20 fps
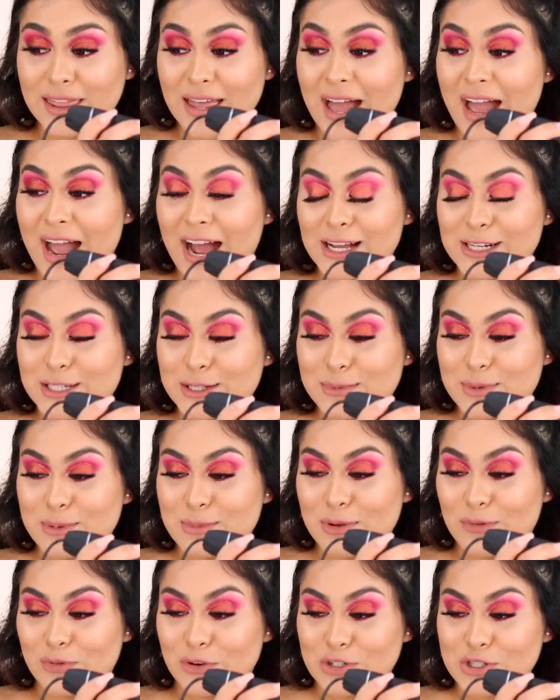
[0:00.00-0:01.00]
That had to be
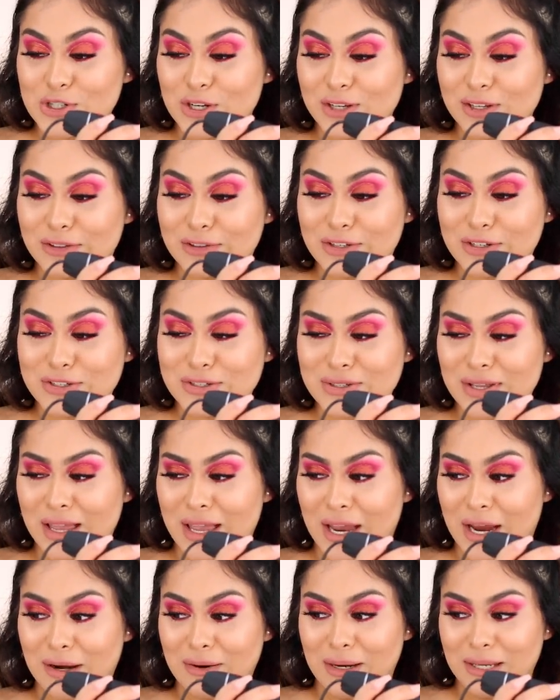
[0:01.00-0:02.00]
me for sure. Like, there's a
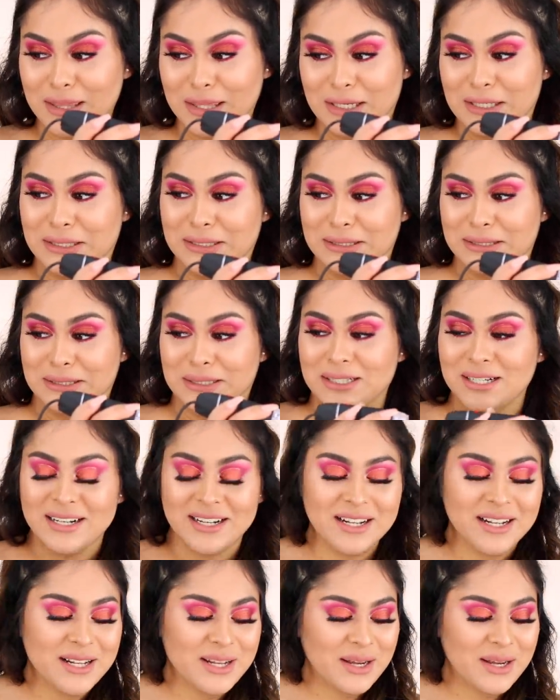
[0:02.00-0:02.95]
hair right there. Ooh.